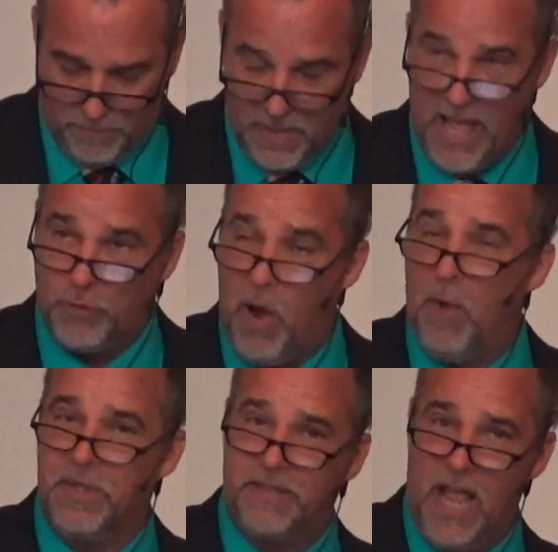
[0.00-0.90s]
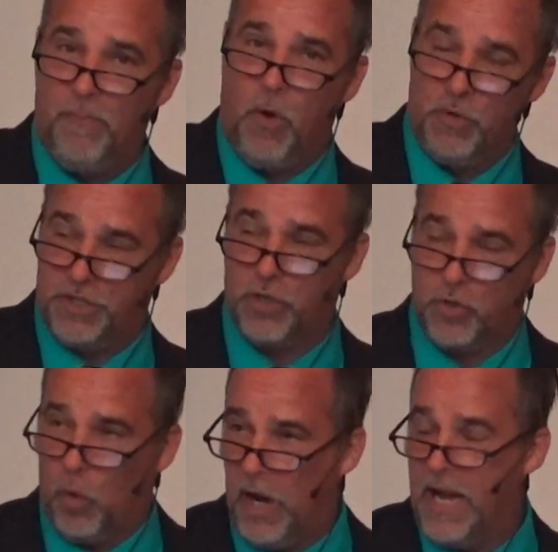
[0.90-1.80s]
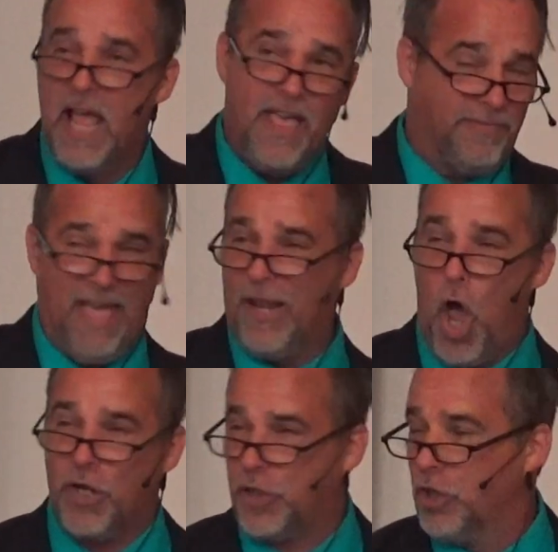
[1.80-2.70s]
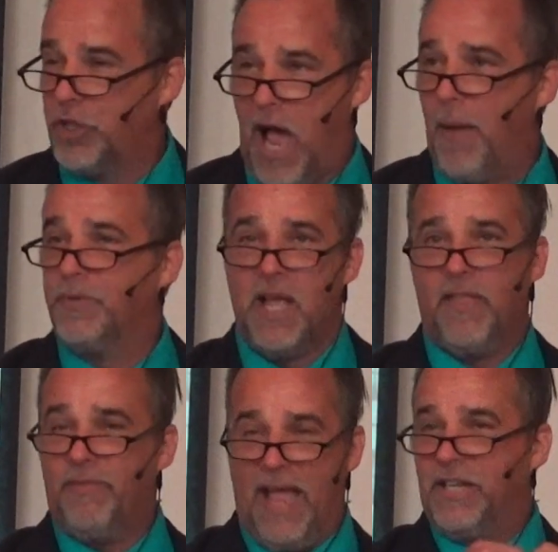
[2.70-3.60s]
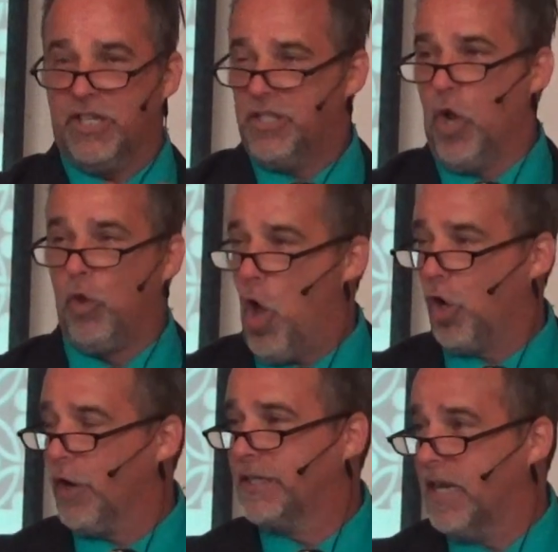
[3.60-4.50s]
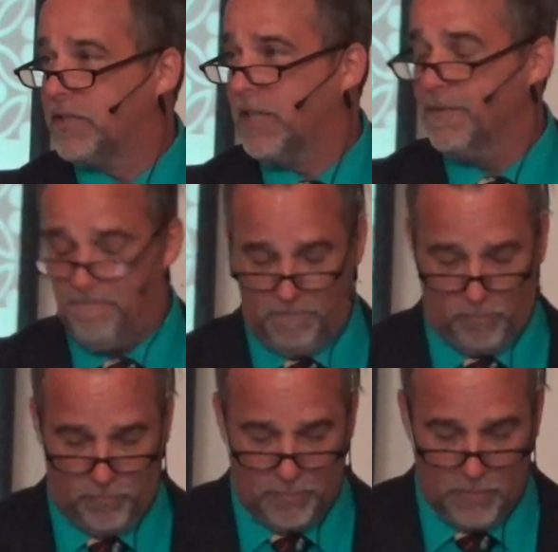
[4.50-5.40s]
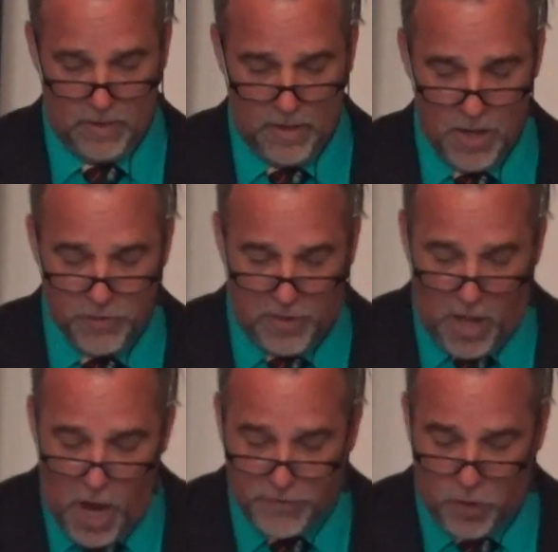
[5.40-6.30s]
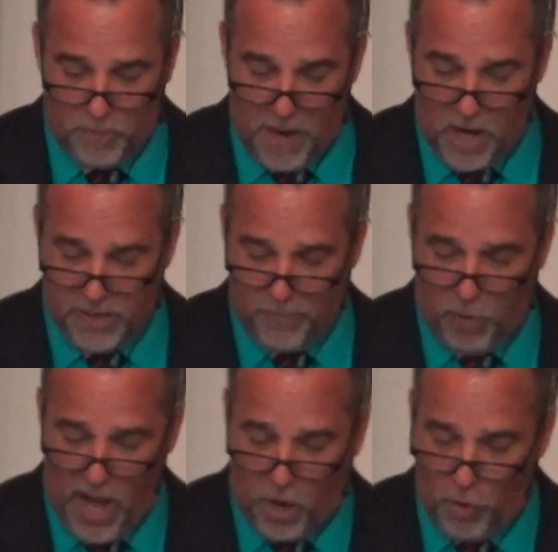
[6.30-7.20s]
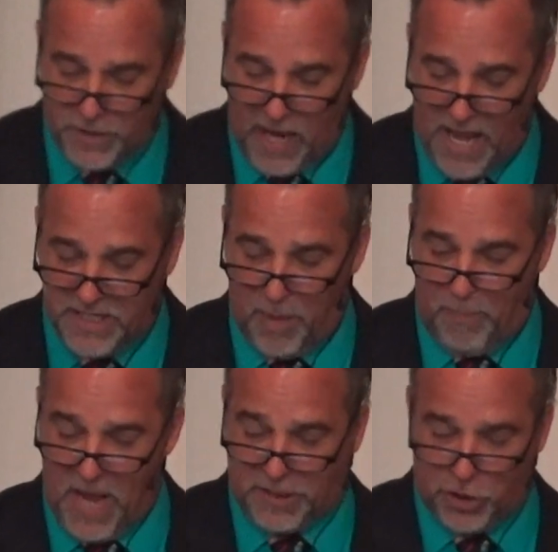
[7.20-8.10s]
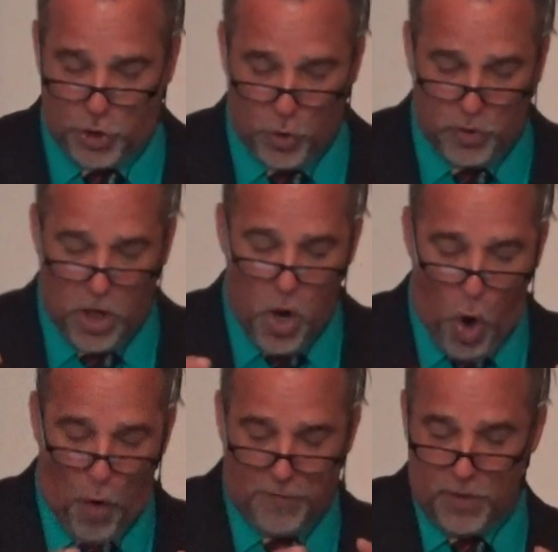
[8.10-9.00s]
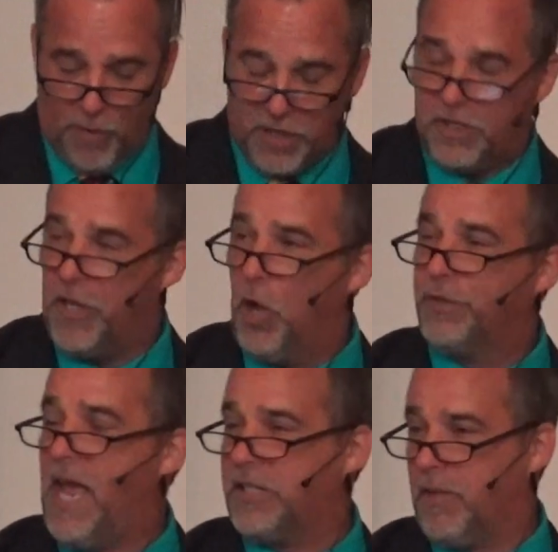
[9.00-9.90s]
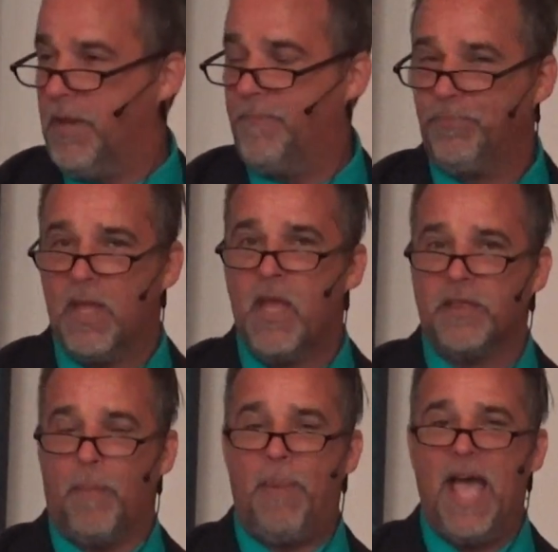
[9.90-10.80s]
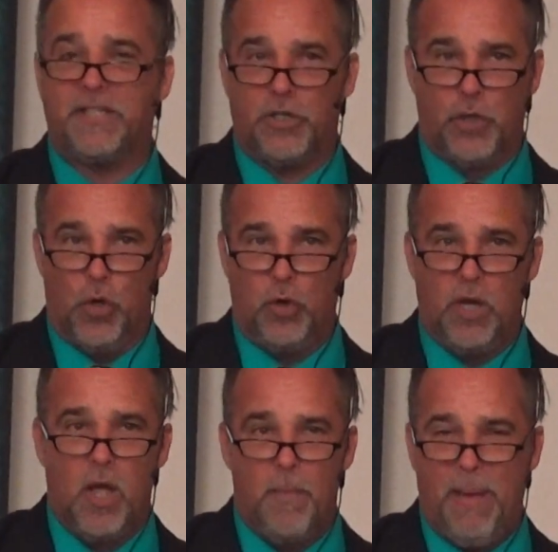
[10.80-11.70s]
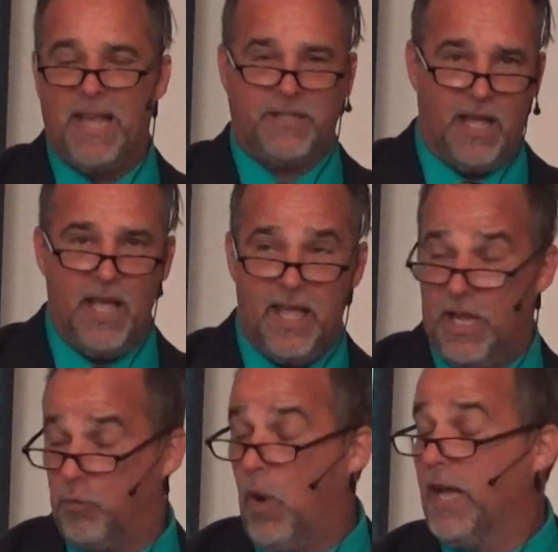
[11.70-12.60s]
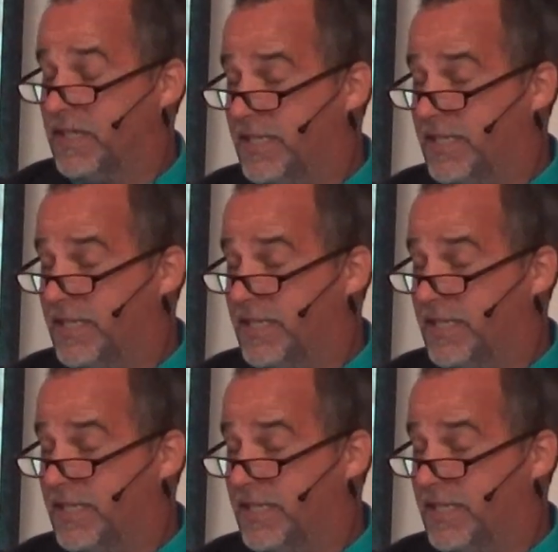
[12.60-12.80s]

That's why when the temple was destroyed, they lost their jobs. They just no longer existed. So they also apparently prioritized the Pentateuch over the rest of the Old Testament. The Pentateuch, Penta is what,